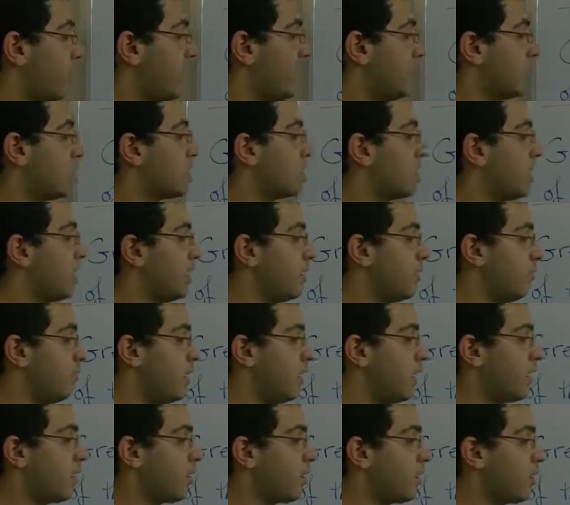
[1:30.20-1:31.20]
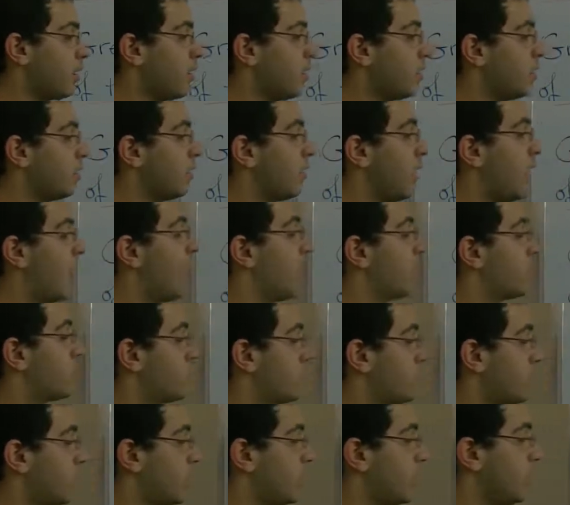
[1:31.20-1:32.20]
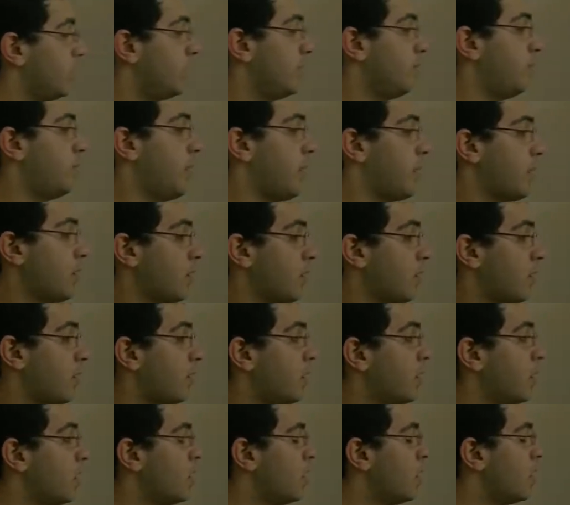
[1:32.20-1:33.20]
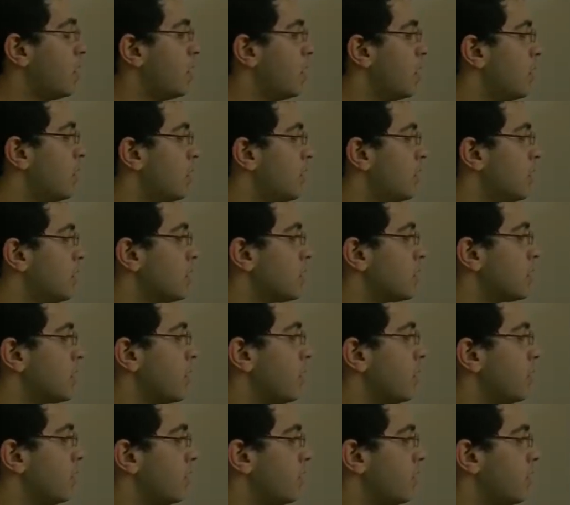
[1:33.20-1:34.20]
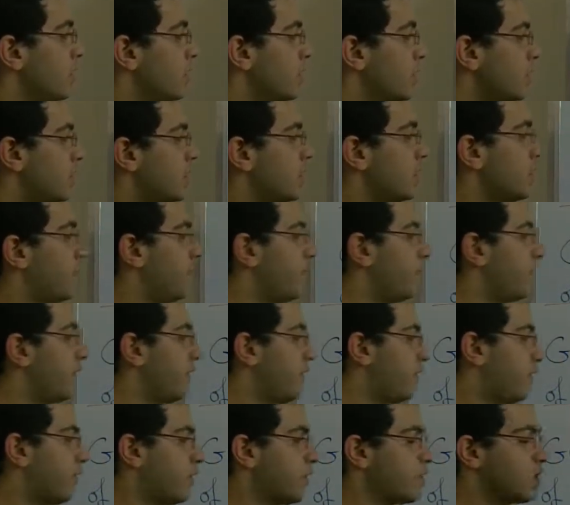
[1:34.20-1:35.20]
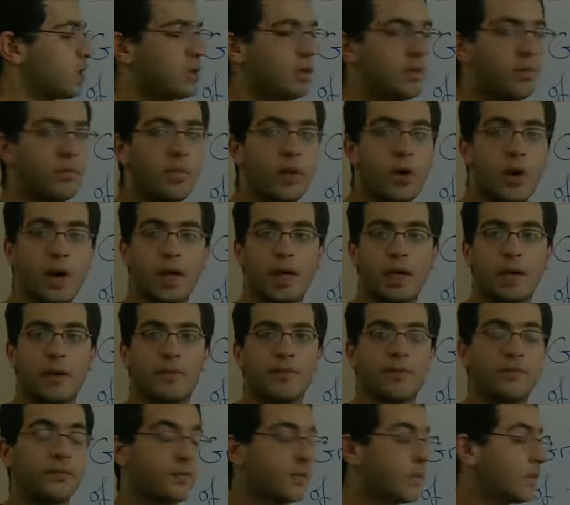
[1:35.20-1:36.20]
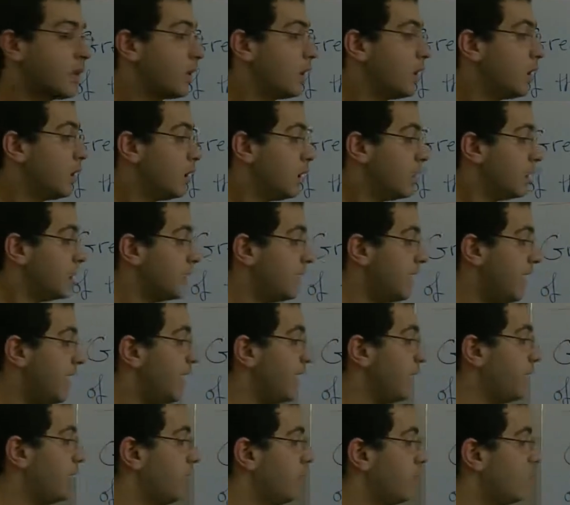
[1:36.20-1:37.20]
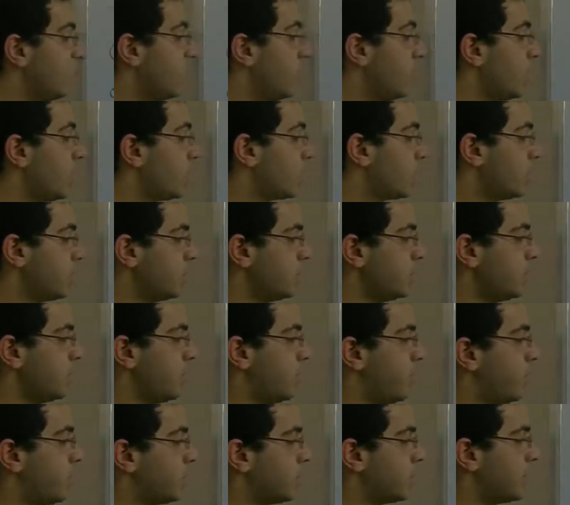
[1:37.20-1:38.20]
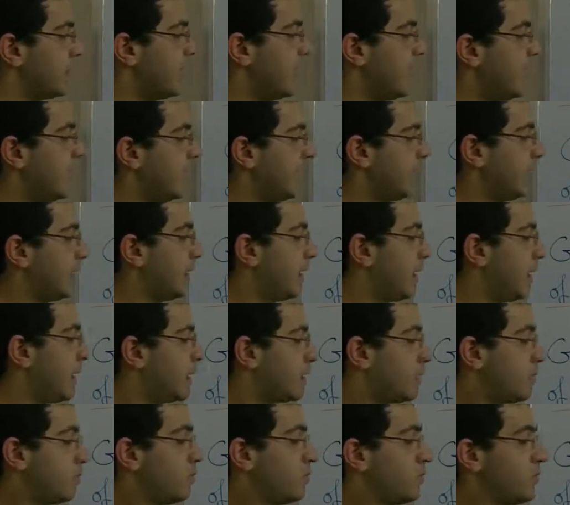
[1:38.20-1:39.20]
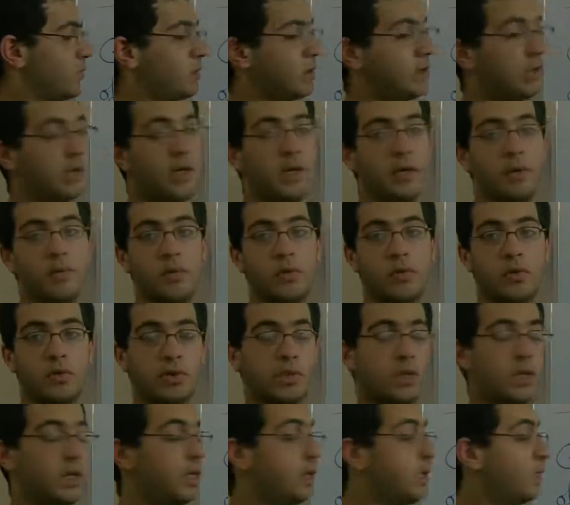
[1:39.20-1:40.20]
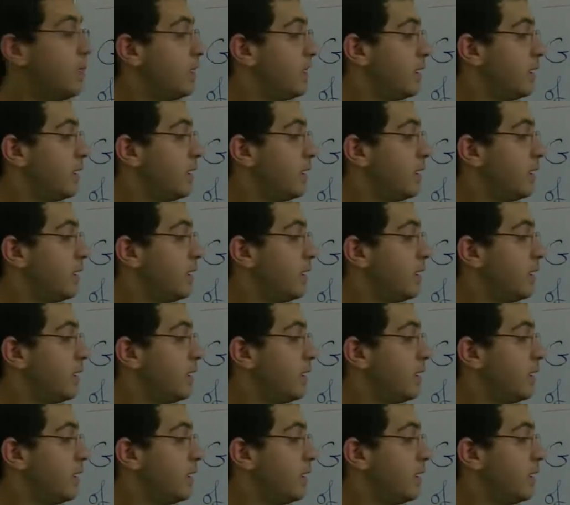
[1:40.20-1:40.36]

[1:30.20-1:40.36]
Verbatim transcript: inside the beaker outside the beaker. So this is the first part. Then we are going to put a glass with lime water